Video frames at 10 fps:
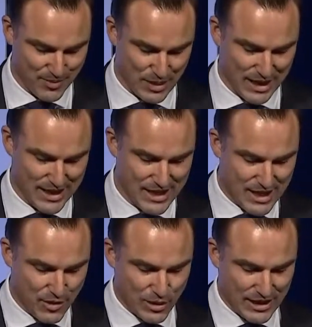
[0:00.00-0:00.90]
but
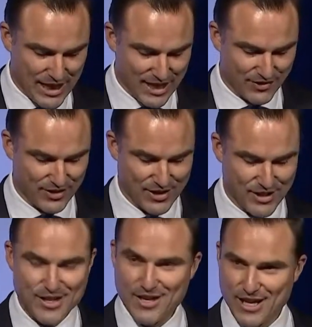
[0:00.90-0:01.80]
he really has
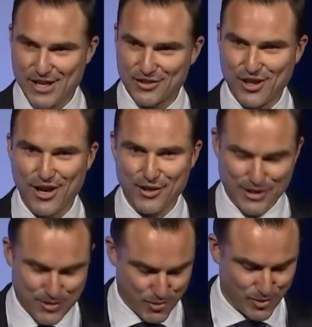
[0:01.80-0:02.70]
an entire
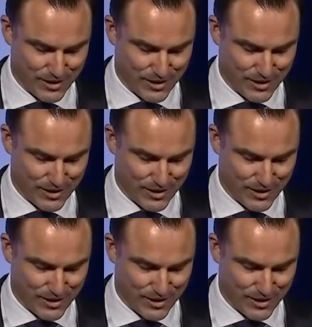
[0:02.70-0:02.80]
airport.